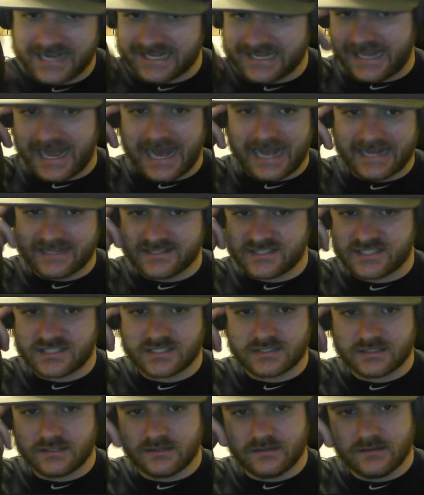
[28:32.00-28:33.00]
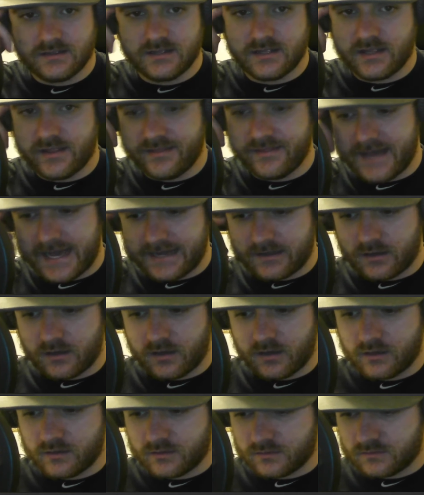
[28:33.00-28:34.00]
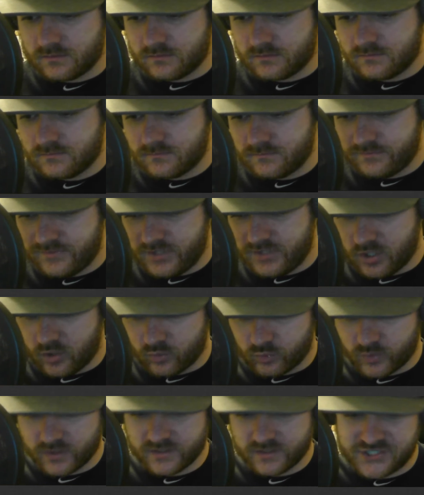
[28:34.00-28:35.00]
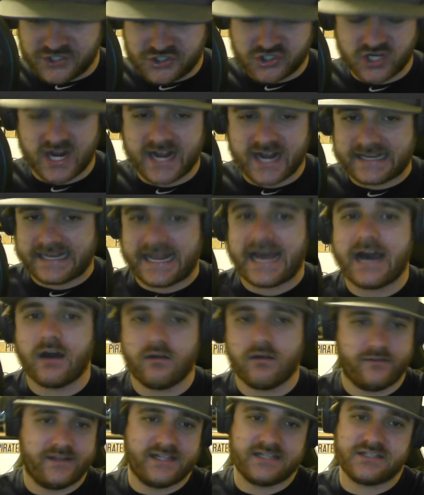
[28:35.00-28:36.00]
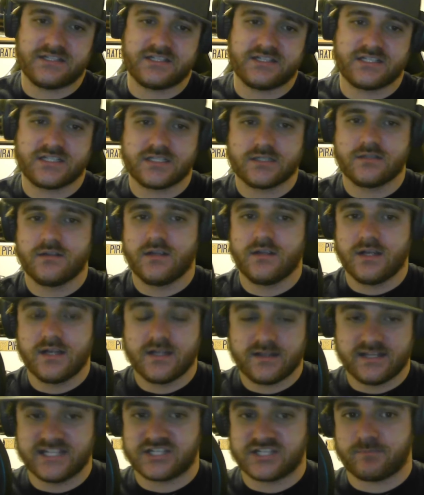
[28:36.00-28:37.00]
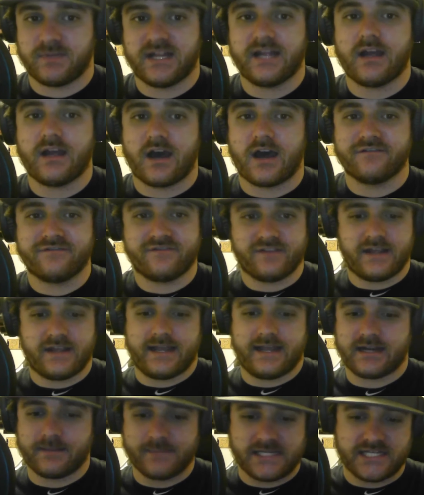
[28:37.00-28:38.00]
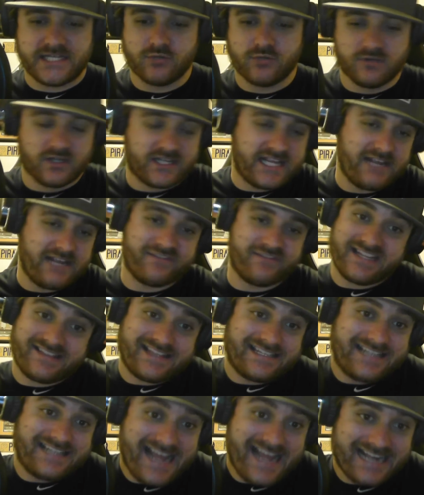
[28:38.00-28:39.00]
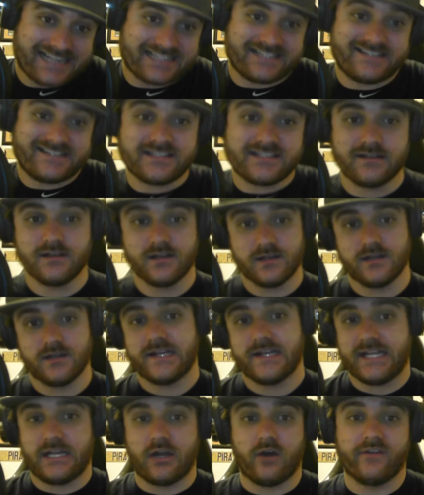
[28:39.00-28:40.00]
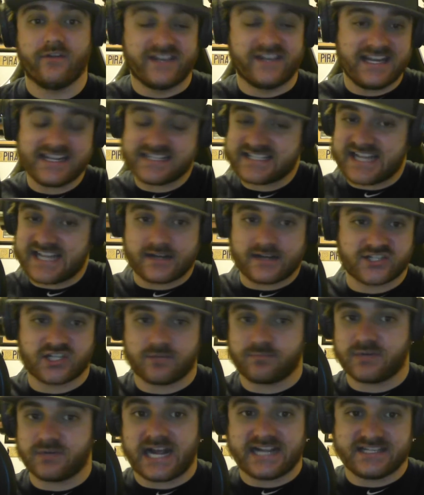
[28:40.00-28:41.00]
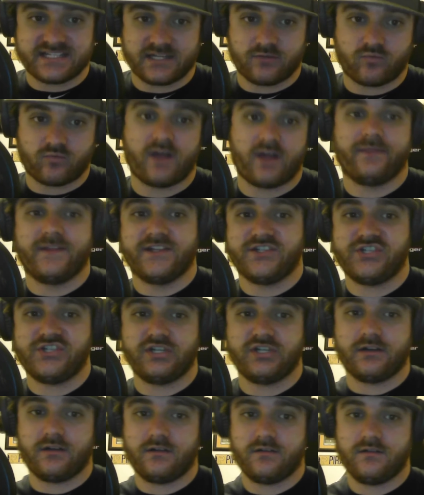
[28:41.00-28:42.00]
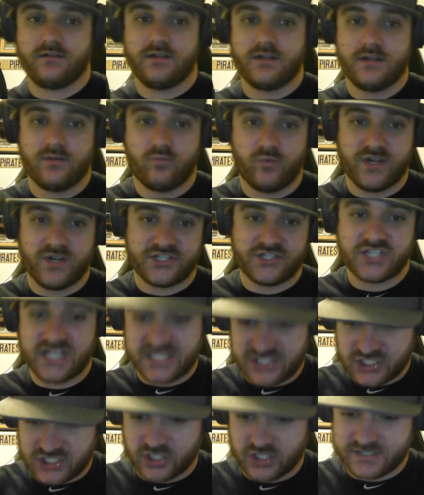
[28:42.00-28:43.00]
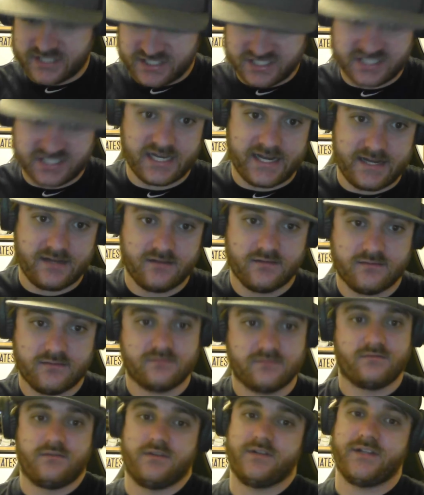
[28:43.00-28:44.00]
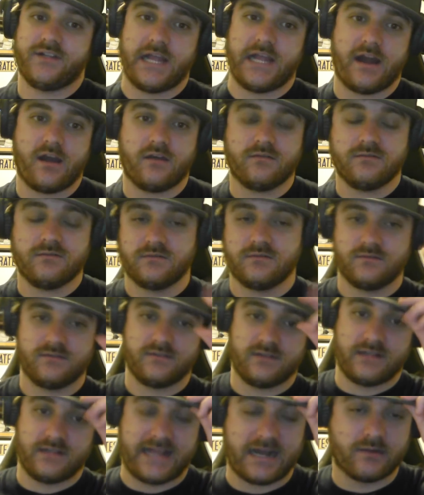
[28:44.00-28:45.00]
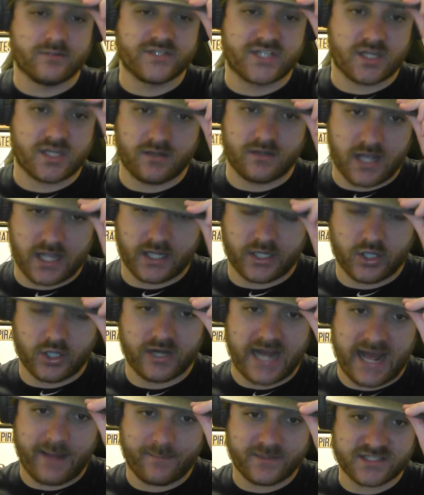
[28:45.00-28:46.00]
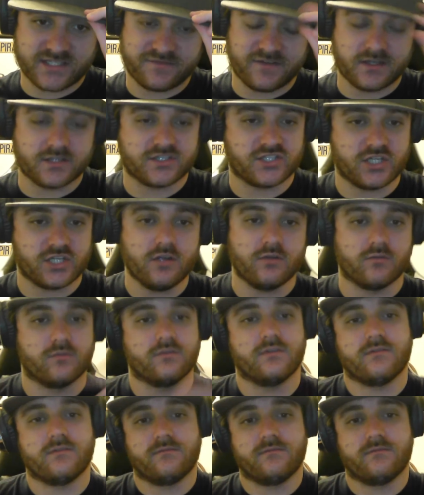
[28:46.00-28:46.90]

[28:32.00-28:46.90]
of guys that are, you know, really shining out this playoff. And, I mean, you look even at the Knicks. You know, the Knicks had a surprising run this year, which it's good to see. You know? That was a good atmosphere, too,